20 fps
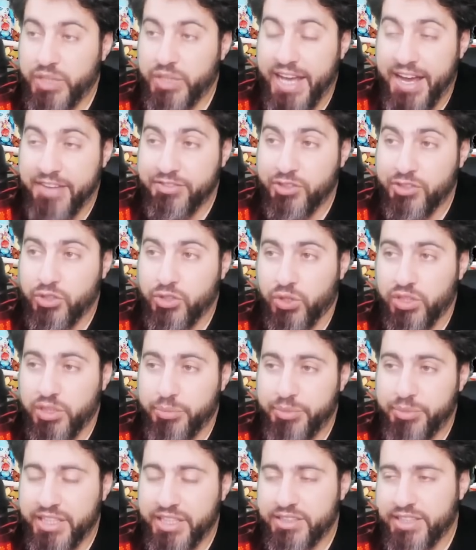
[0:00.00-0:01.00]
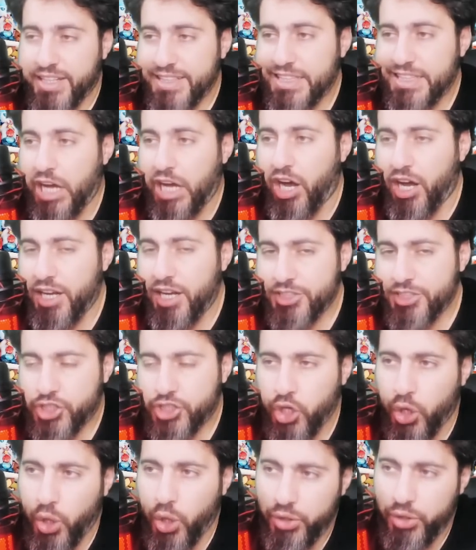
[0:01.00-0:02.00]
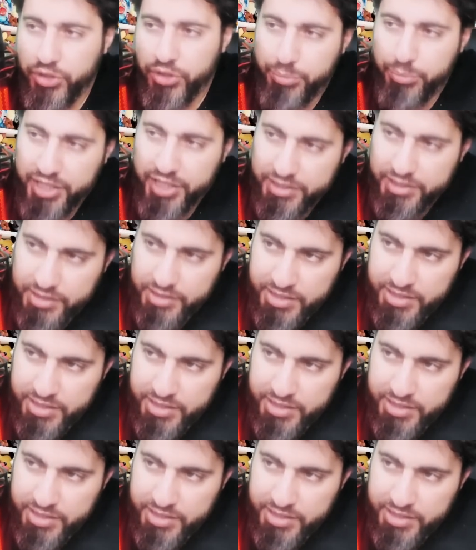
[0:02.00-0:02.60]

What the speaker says: We have to call the bait, and Hodge called the bait.